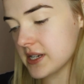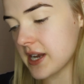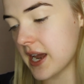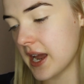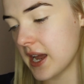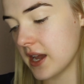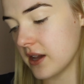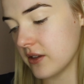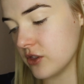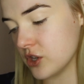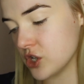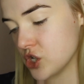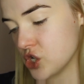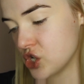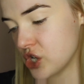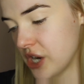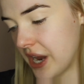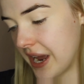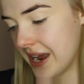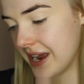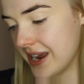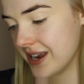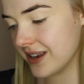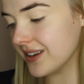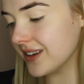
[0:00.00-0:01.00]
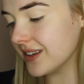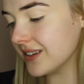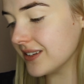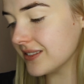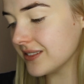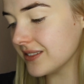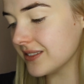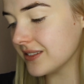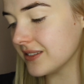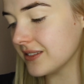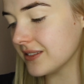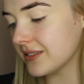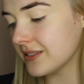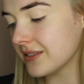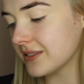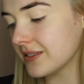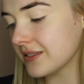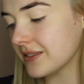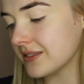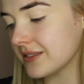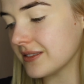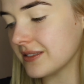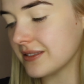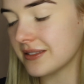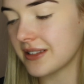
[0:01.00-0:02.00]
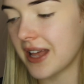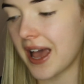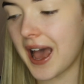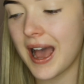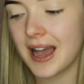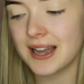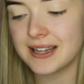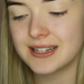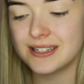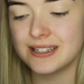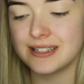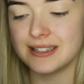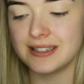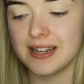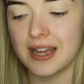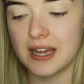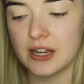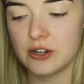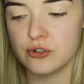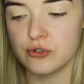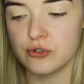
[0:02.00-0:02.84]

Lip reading: I'm going to take the shade Act